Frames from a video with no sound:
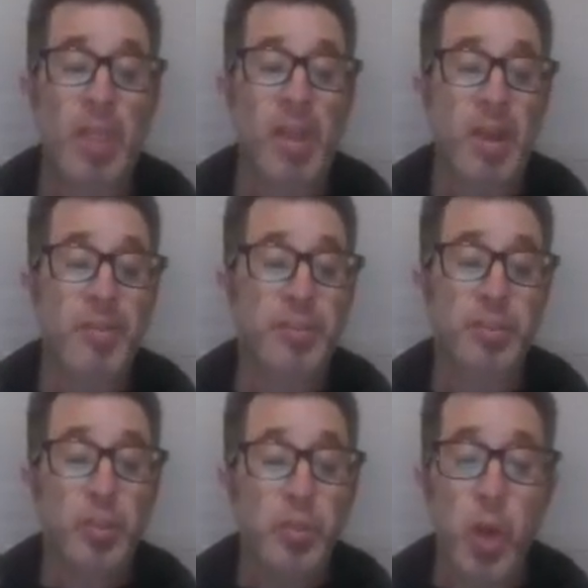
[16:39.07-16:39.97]
and
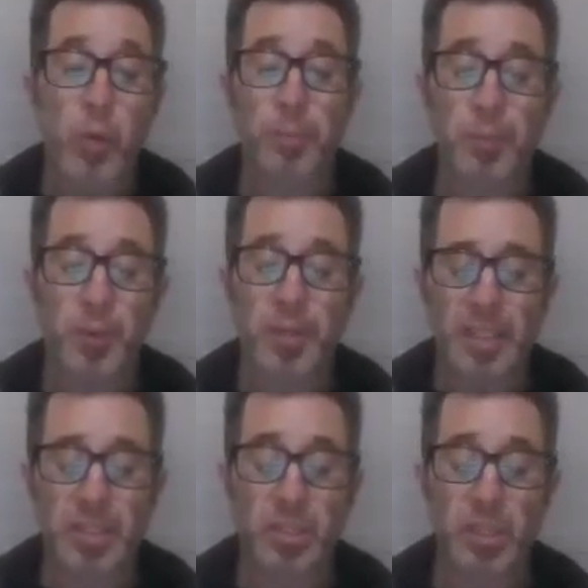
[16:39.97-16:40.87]
there's no
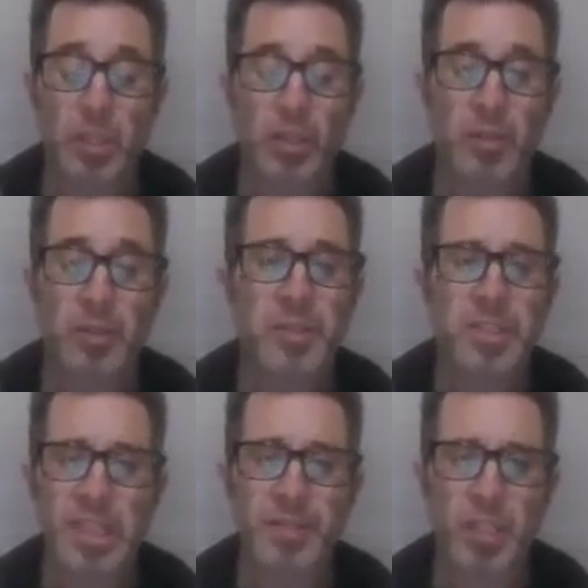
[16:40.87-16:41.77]
impurities.
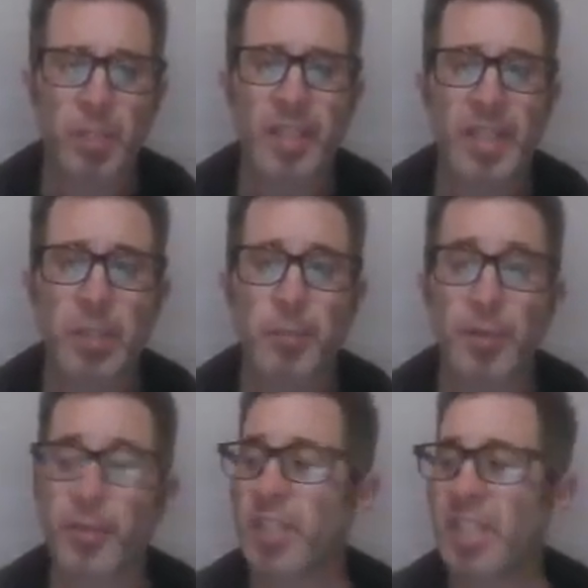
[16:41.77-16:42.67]
There's never going to be any
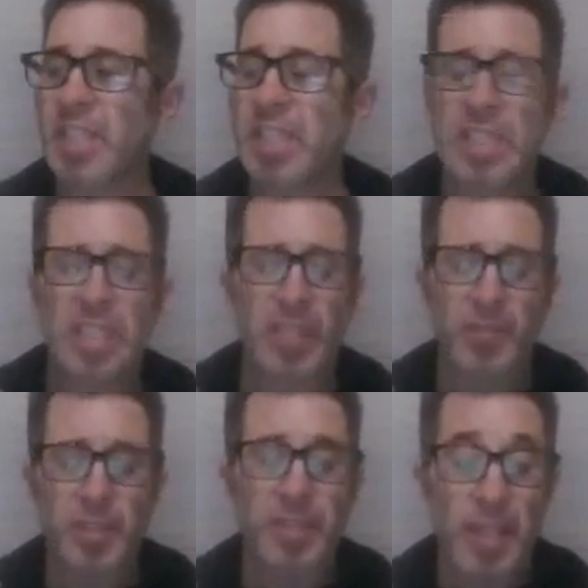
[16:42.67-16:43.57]
impurity. If
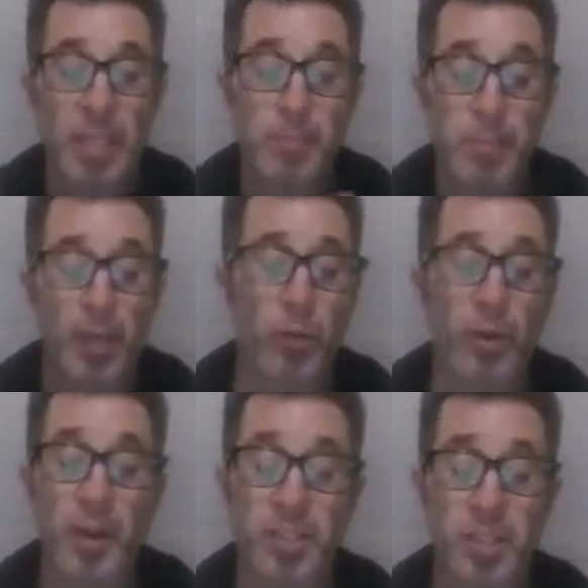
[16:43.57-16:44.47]
there's any
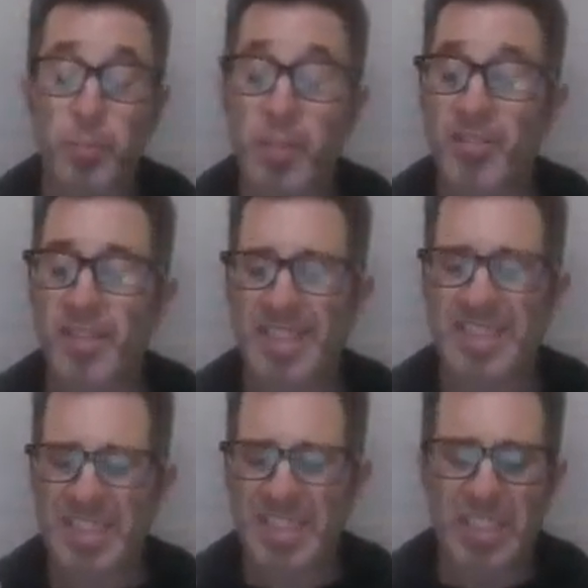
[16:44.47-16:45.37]
microcosm of any
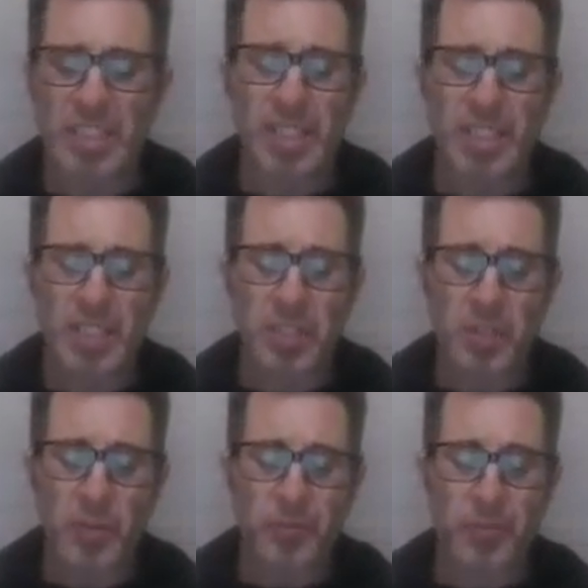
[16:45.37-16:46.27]
teeny tiny
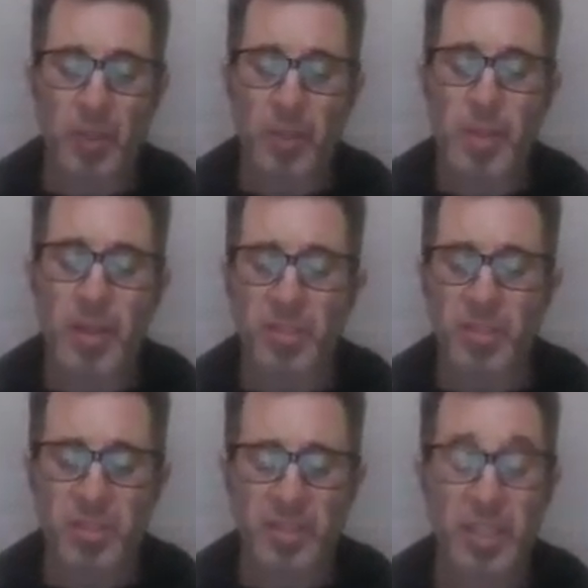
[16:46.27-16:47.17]

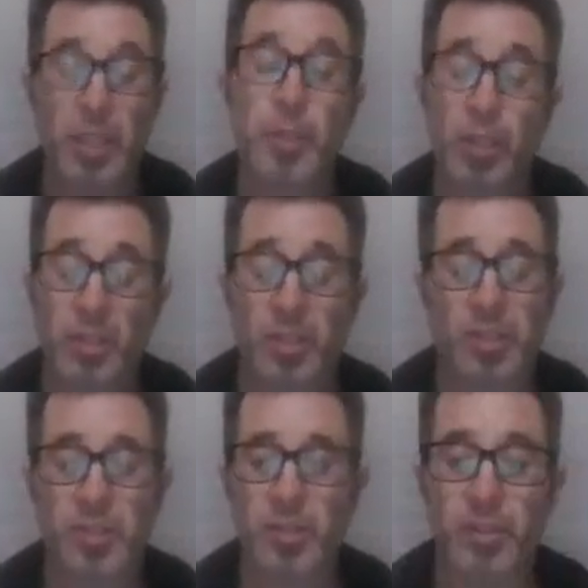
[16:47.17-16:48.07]
amount that can be a
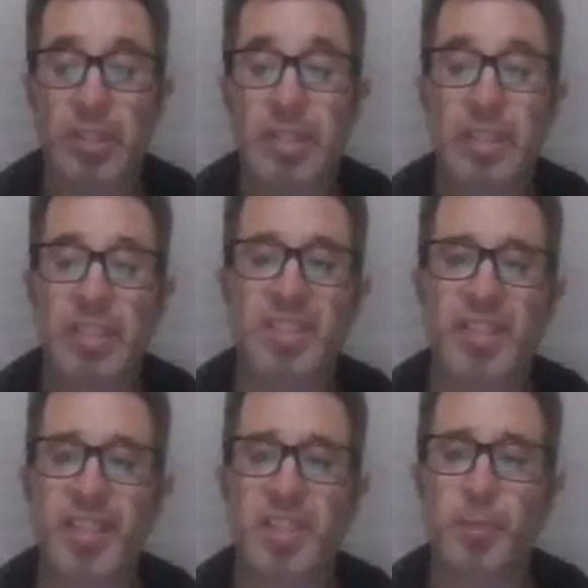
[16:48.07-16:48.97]
concern, it's
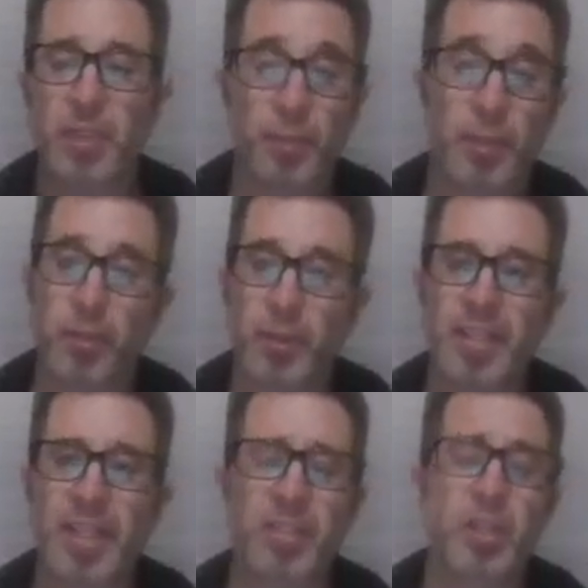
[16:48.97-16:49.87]
actually going to be thrown
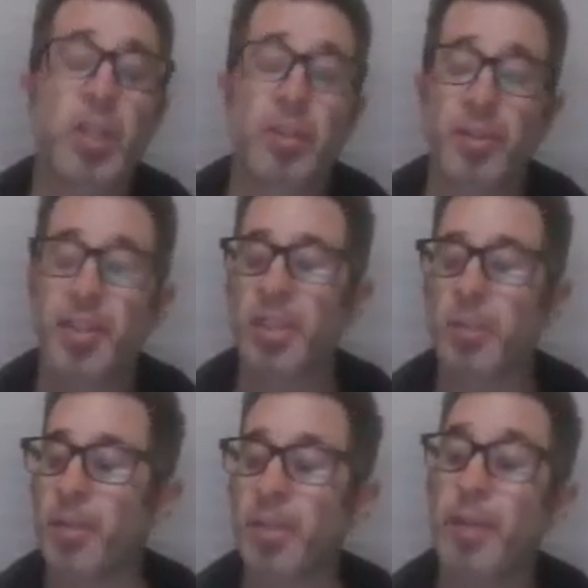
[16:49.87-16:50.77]
out. They're getting their
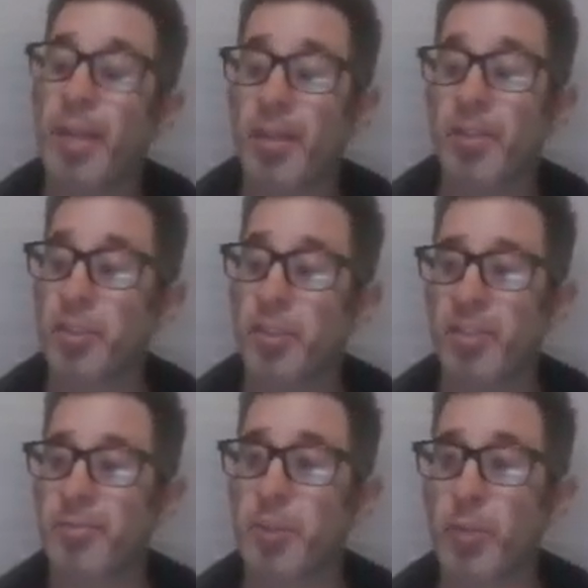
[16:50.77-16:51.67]
money back, and they're
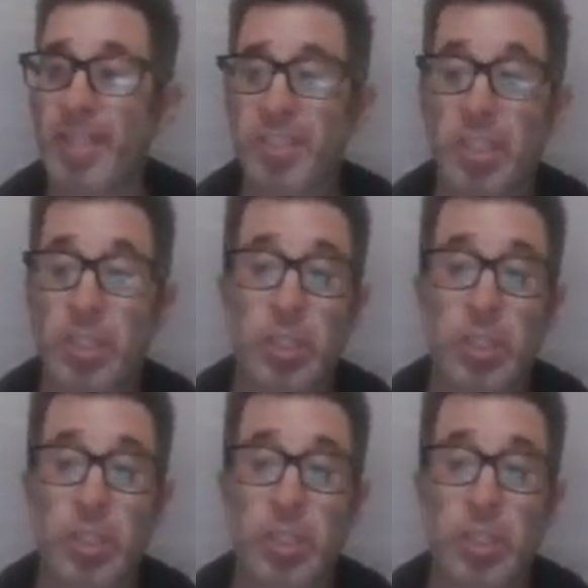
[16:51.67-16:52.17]
starting from scratch.